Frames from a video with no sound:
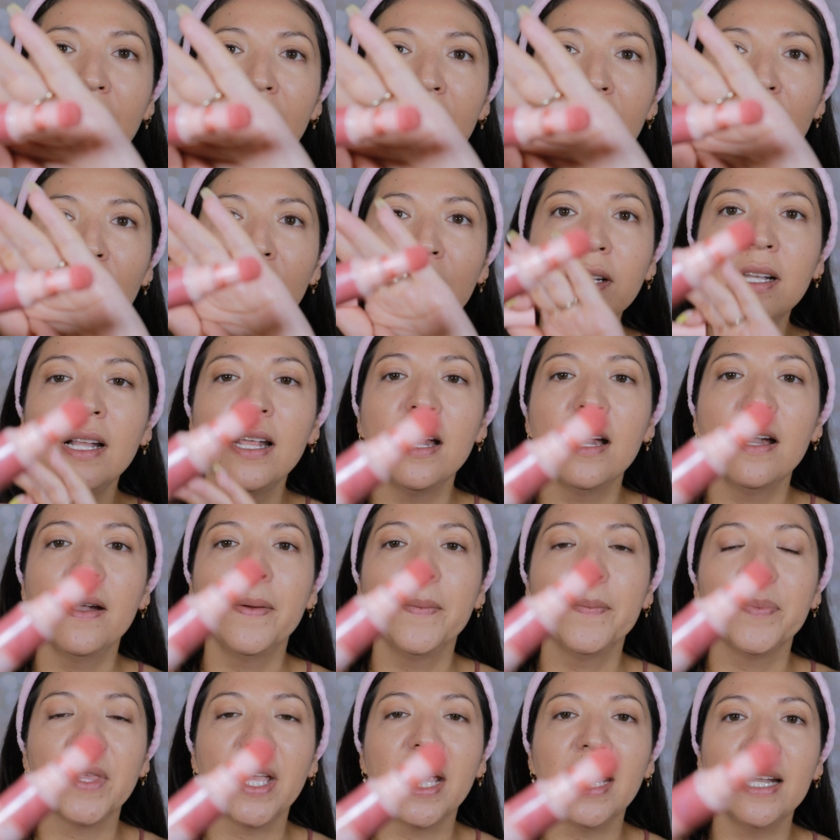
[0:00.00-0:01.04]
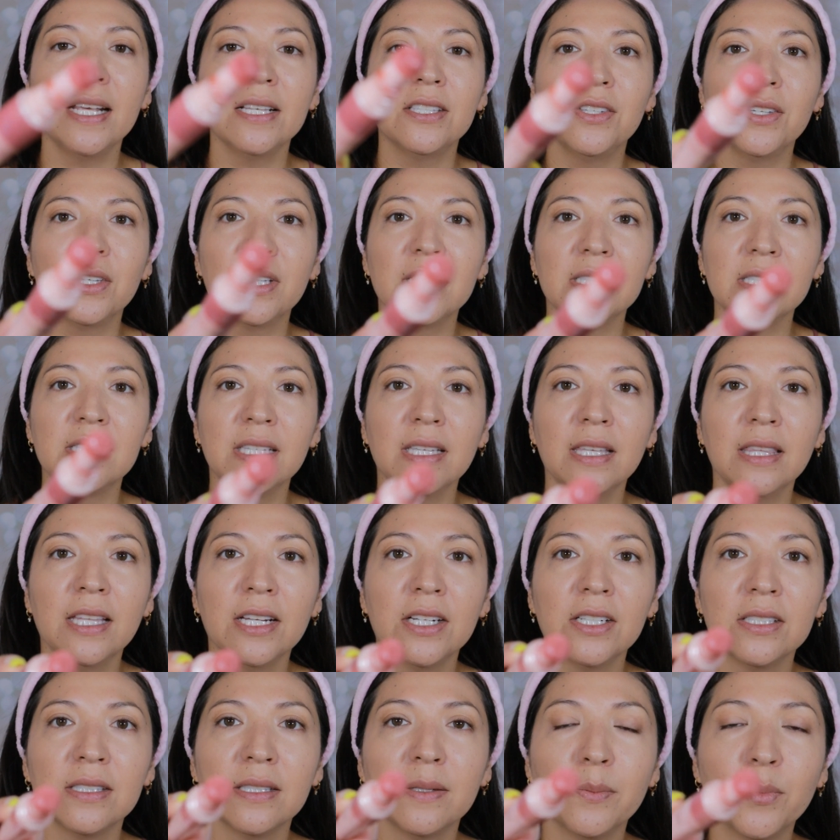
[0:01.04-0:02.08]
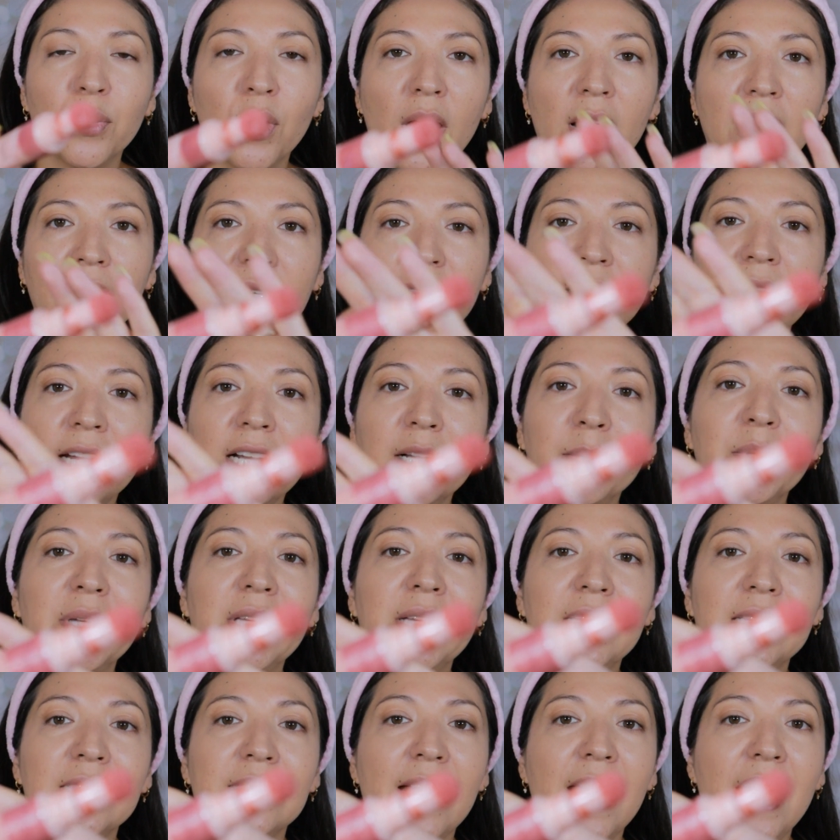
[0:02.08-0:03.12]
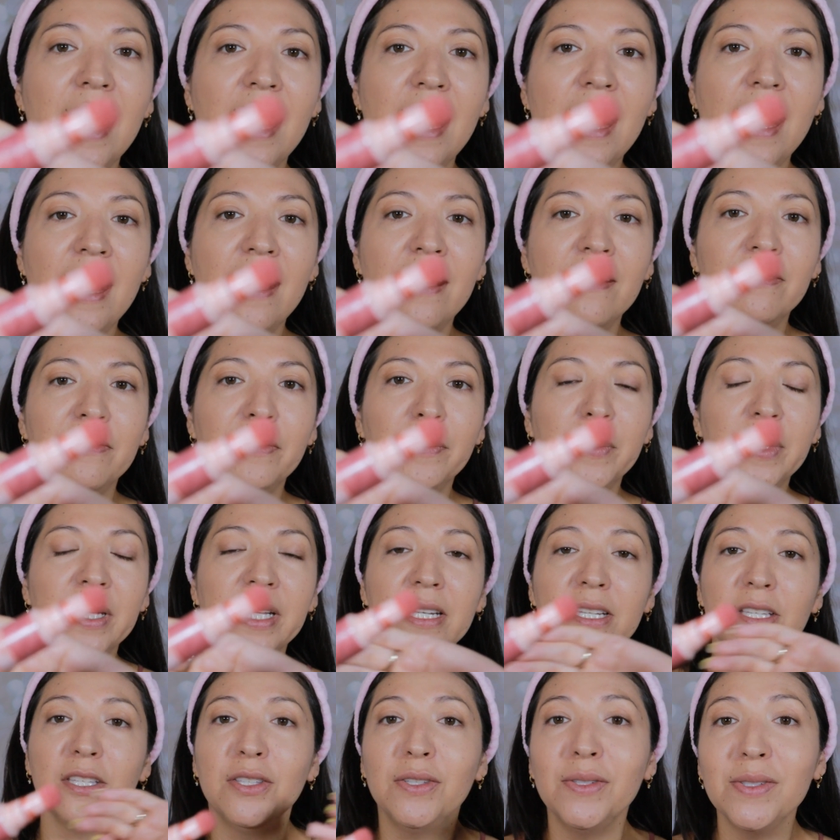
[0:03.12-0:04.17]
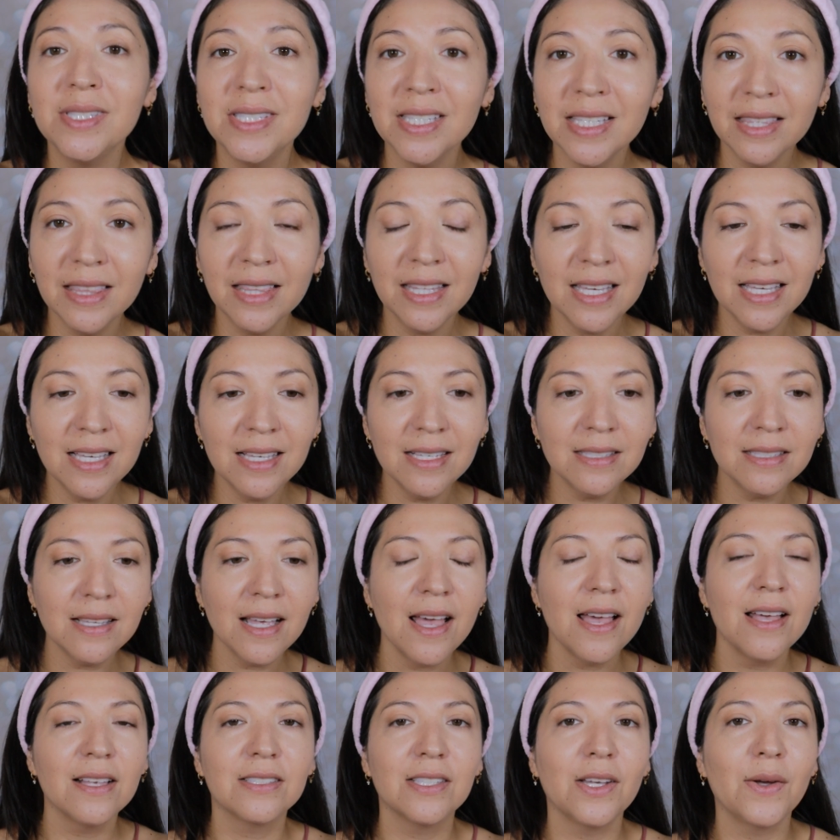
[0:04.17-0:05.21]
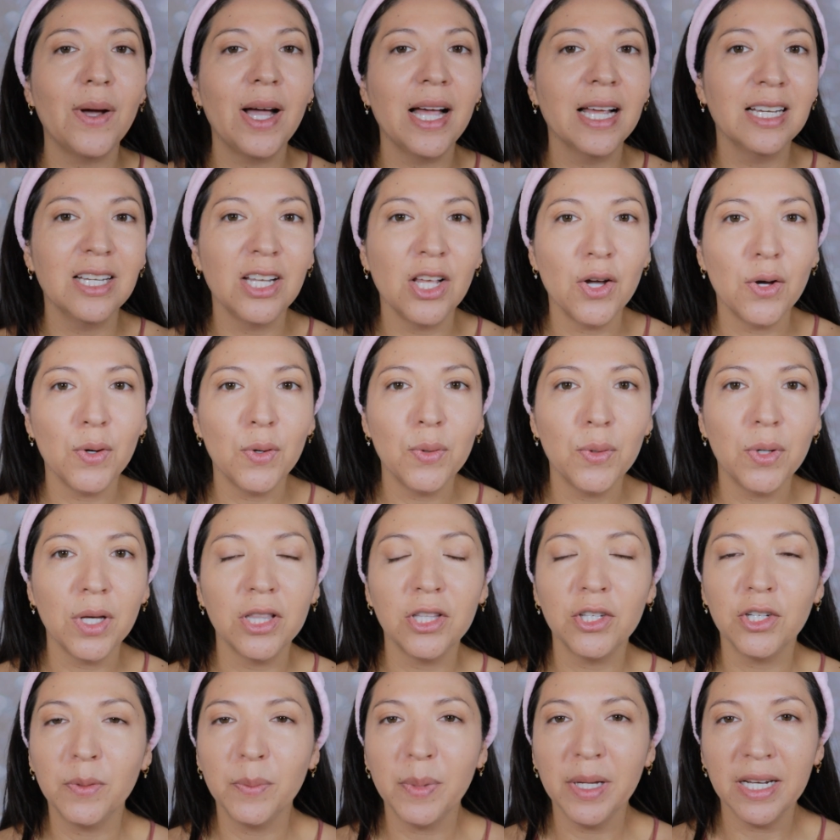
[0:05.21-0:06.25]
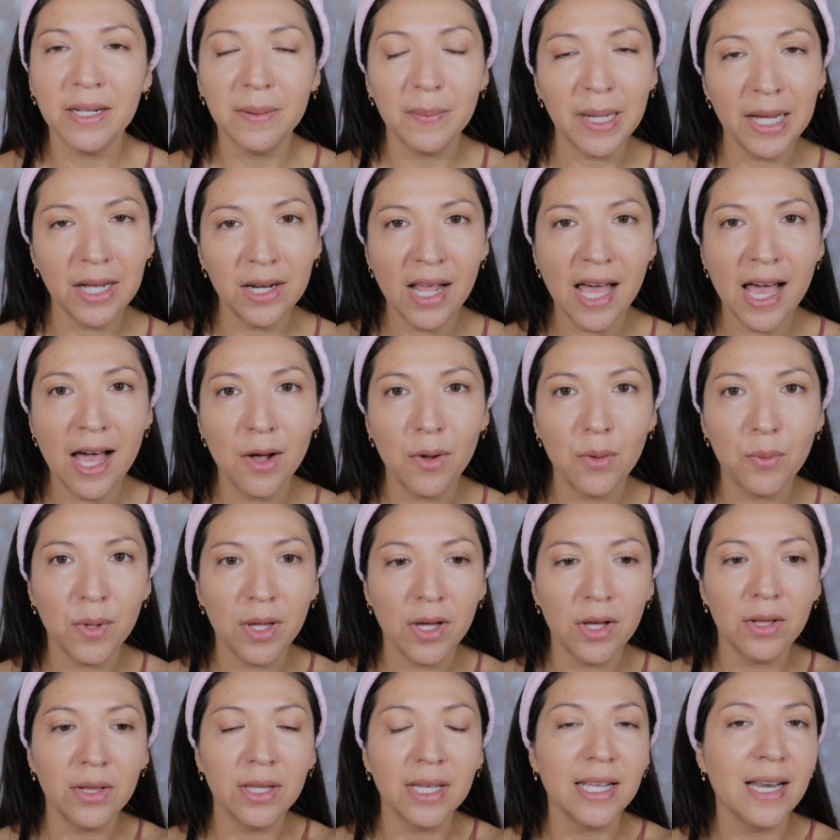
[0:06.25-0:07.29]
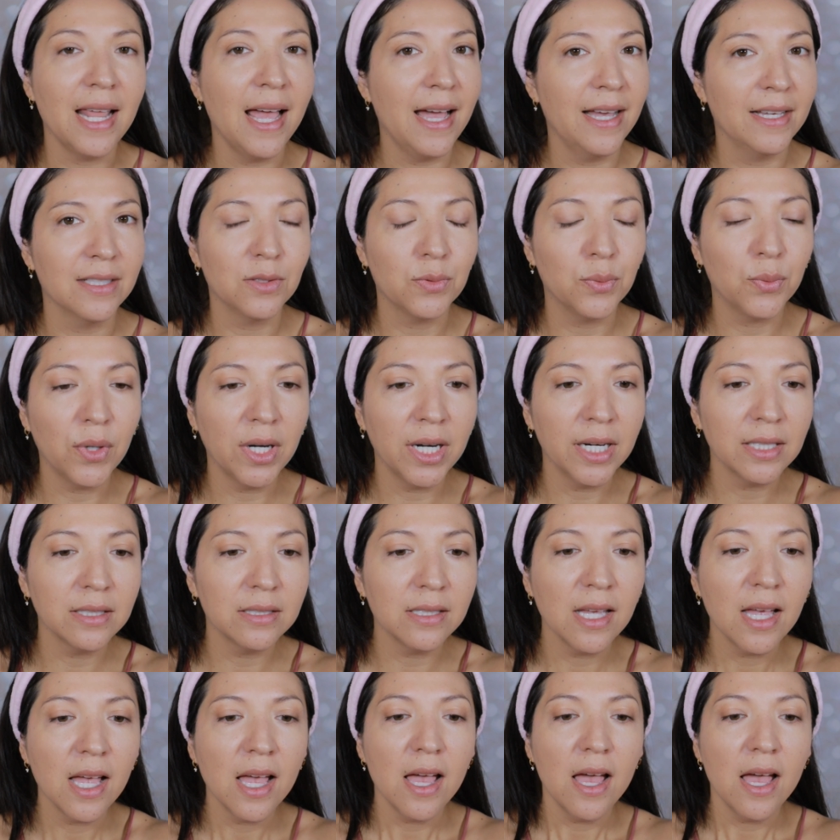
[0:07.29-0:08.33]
out. And as you can see, there's some product there because I have been using this, so I know a little bit about how well it has worked.